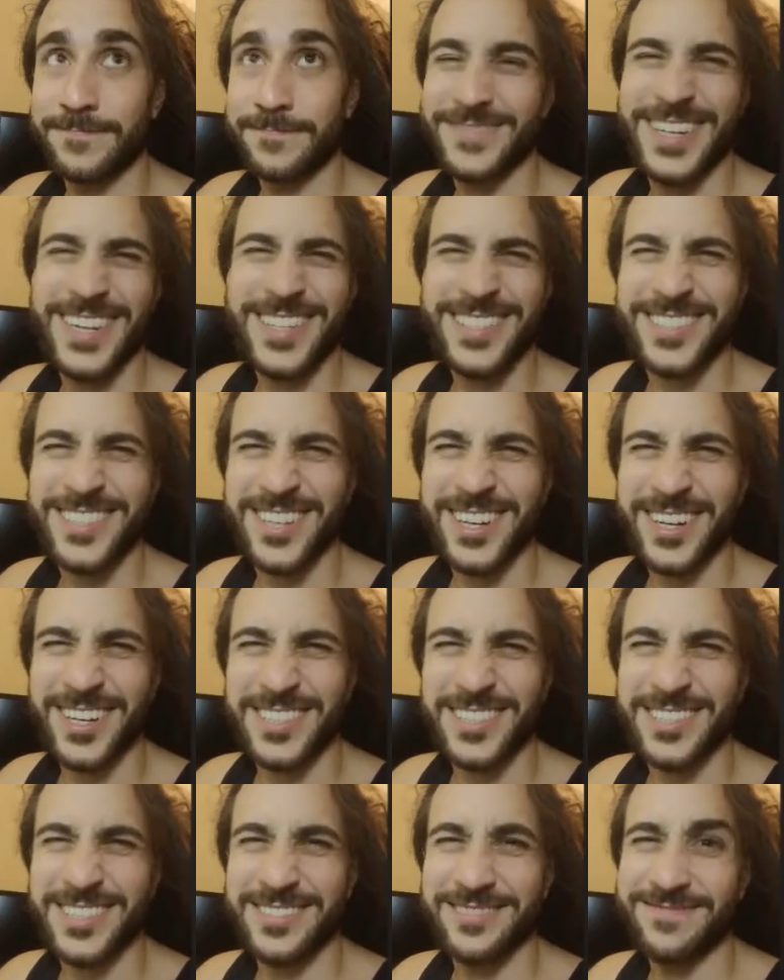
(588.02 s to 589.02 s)
That
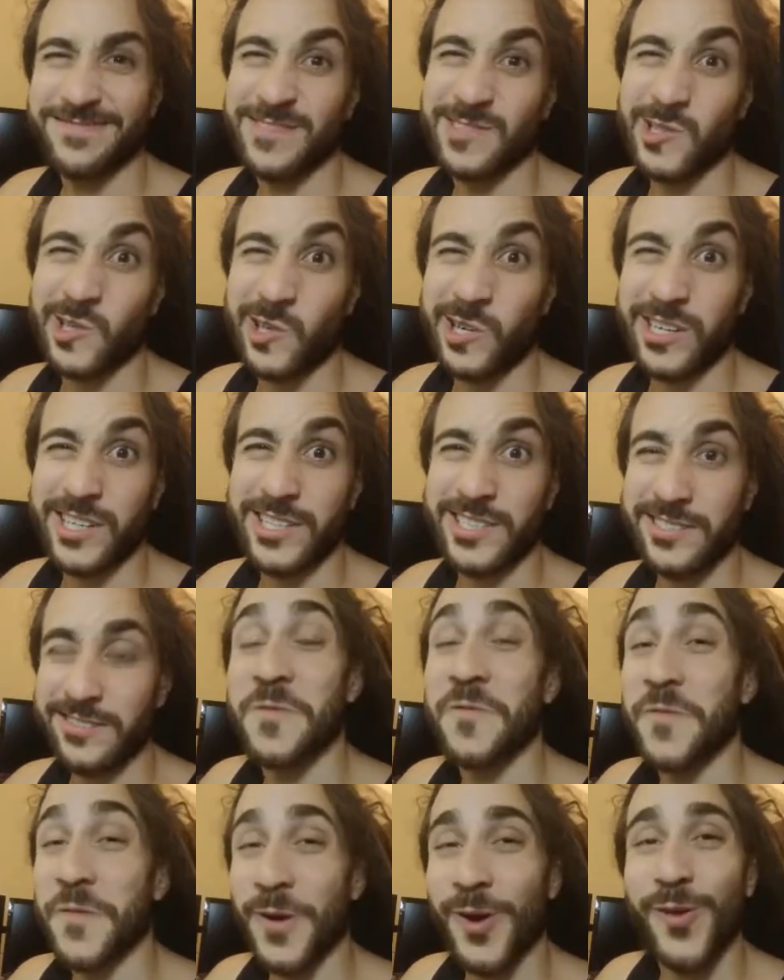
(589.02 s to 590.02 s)
sucks. Sorry.
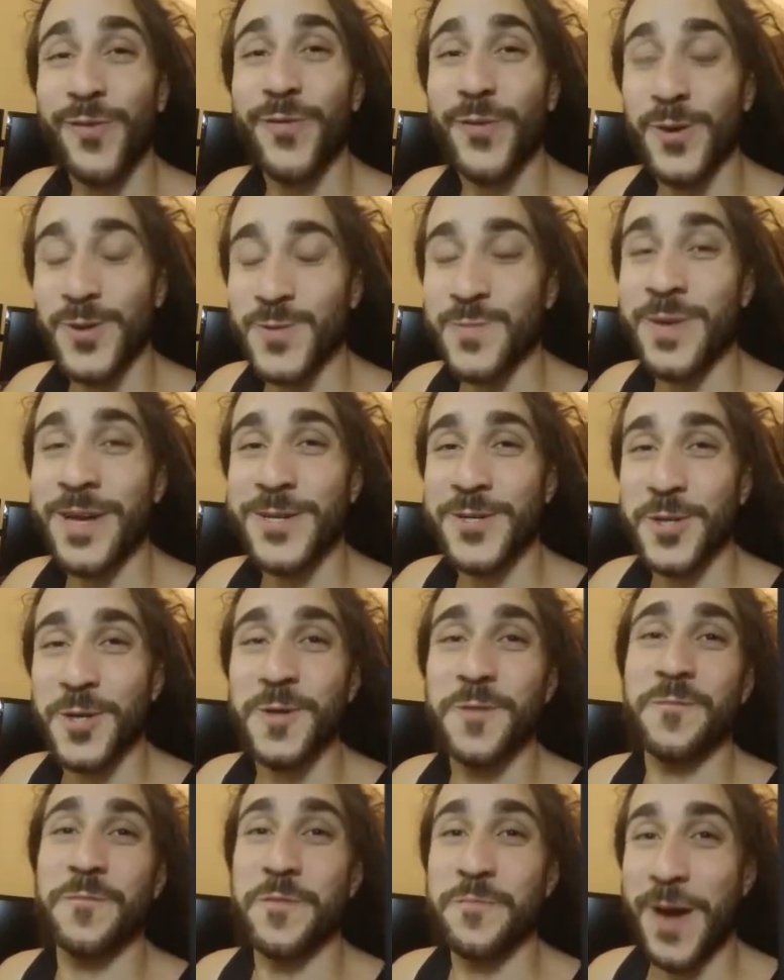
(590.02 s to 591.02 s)
The very first mention
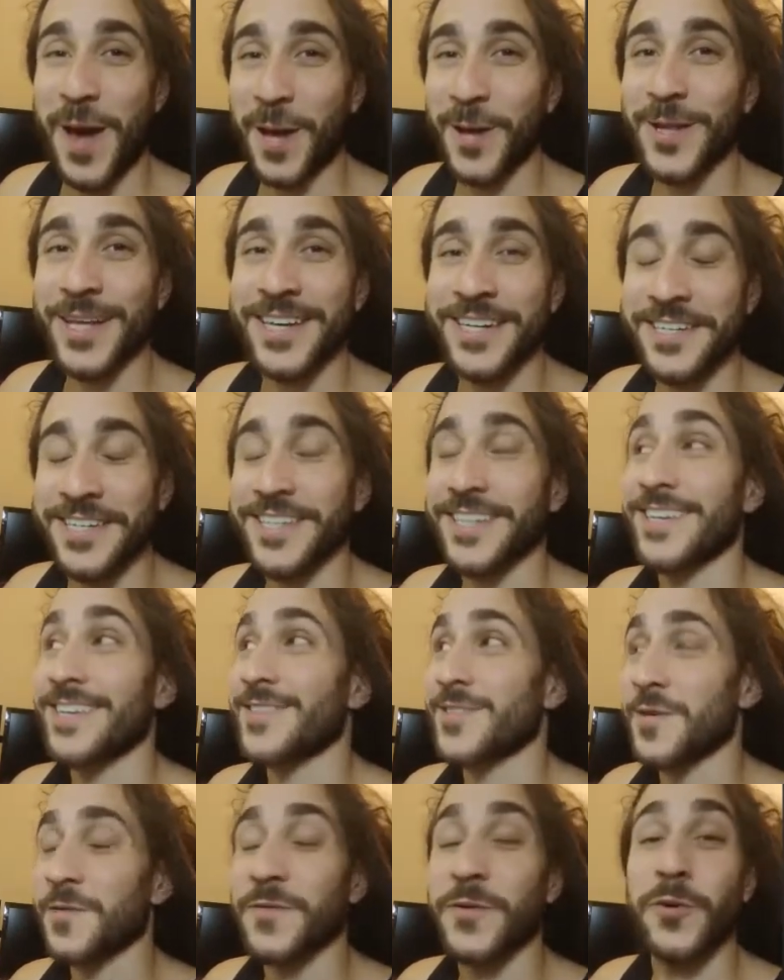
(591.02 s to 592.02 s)
of the battle ending
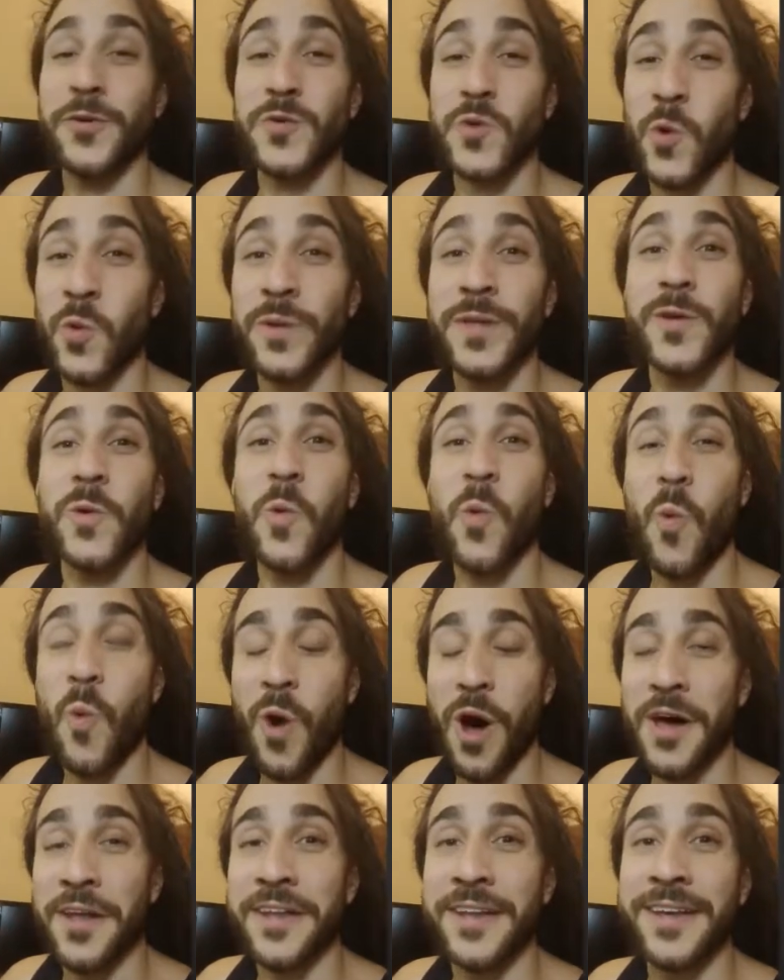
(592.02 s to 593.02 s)
is if there's only
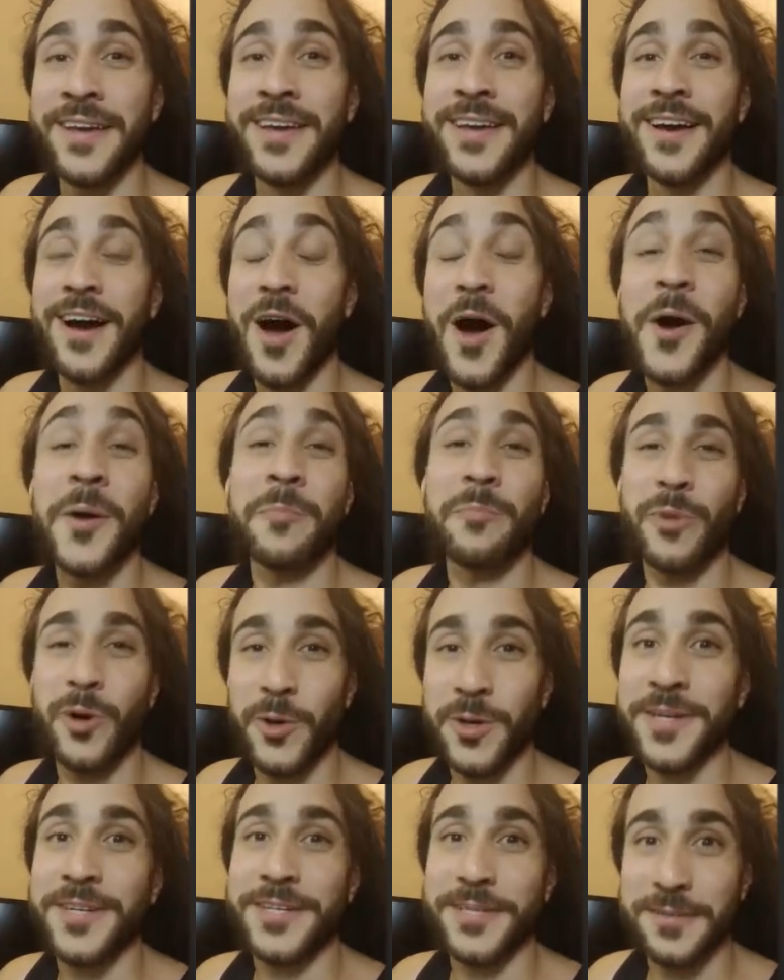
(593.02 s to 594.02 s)
1
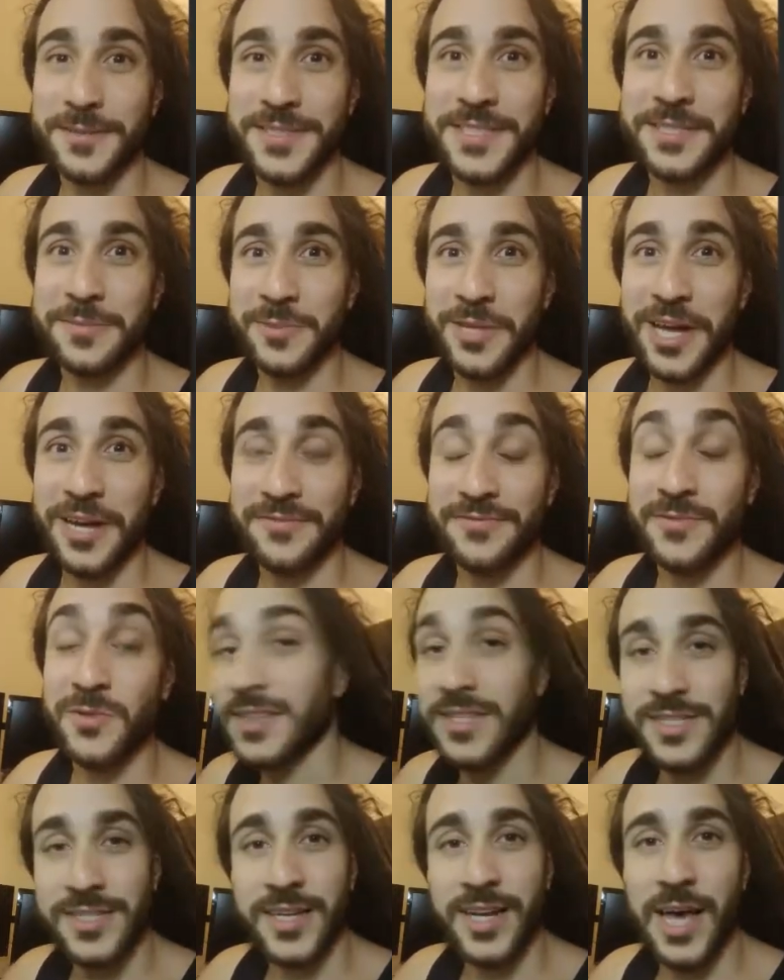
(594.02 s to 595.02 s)
unbroken kill team left.
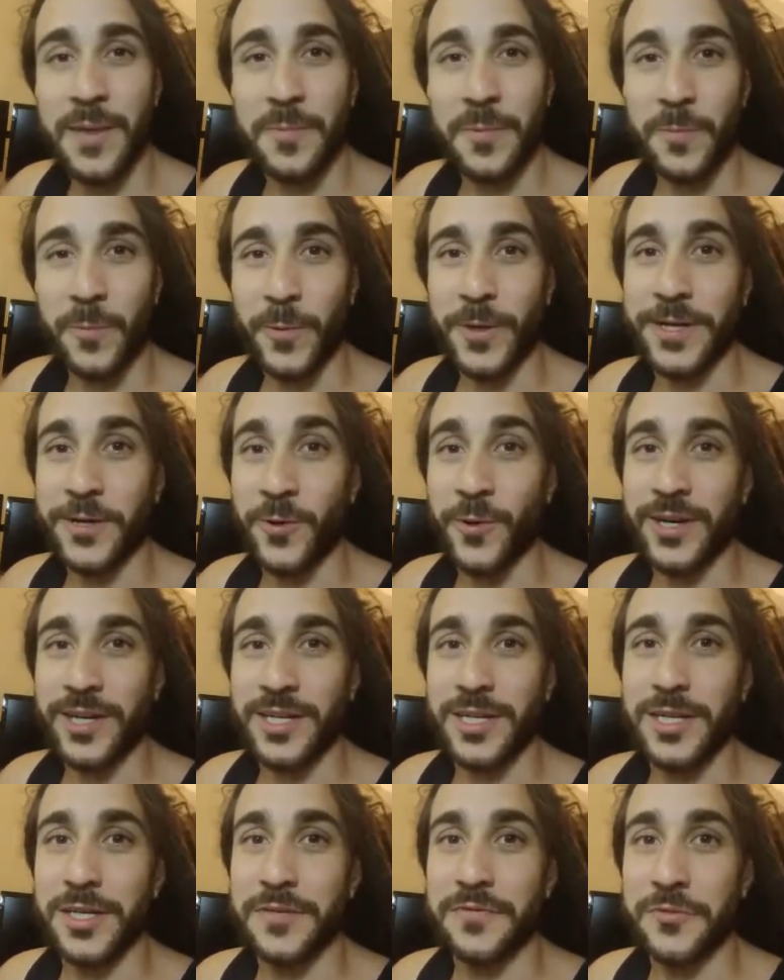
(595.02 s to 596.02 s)
This can happen pretty
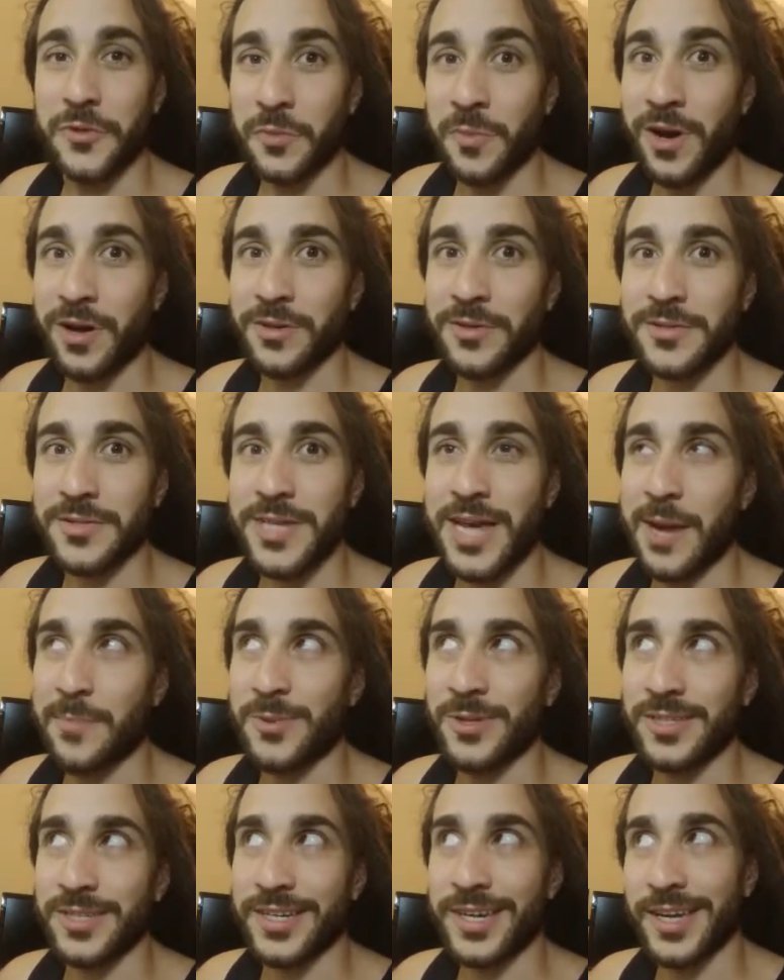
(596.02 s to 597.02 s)
quick if your models
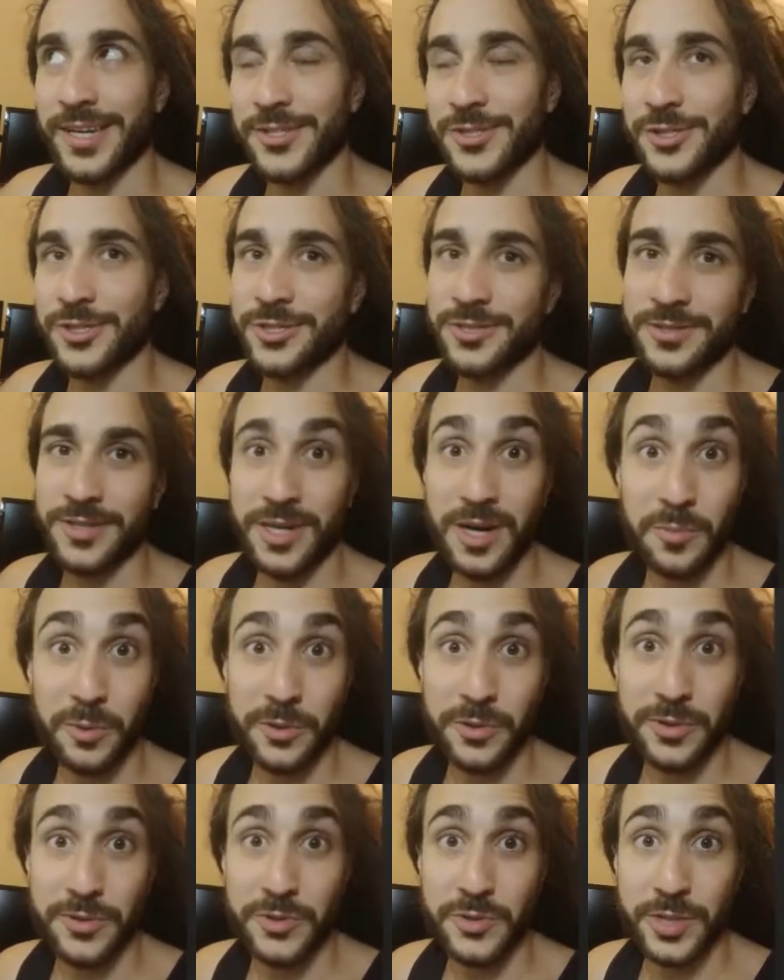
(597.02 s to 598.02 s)
happen to catch a
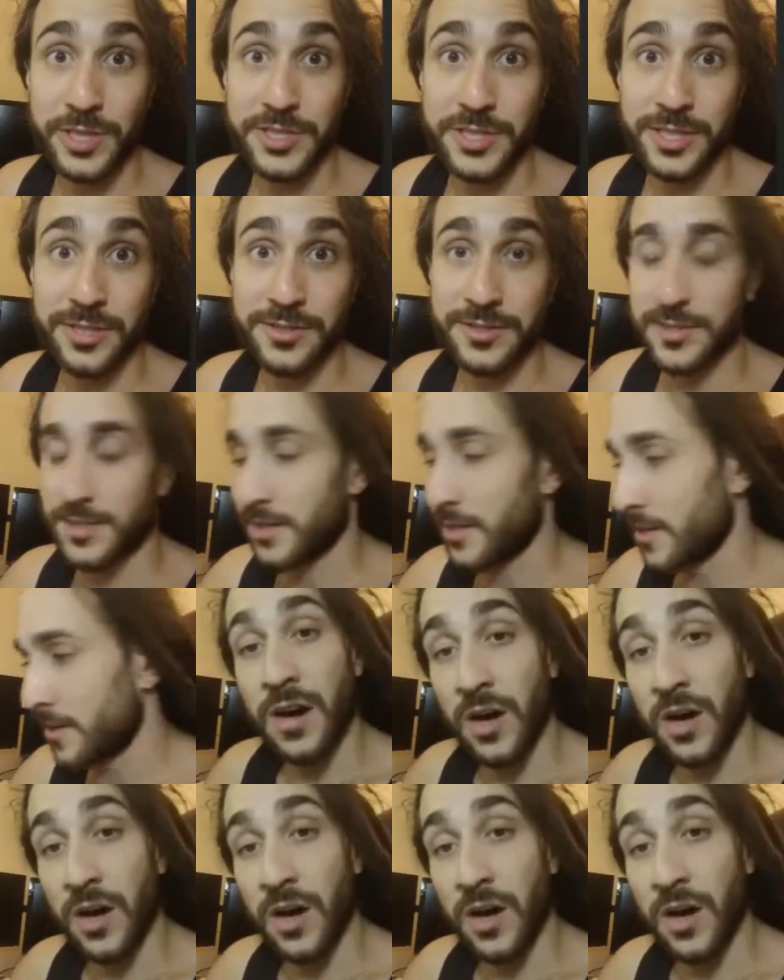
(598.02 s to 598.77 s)
couple of those stray shells.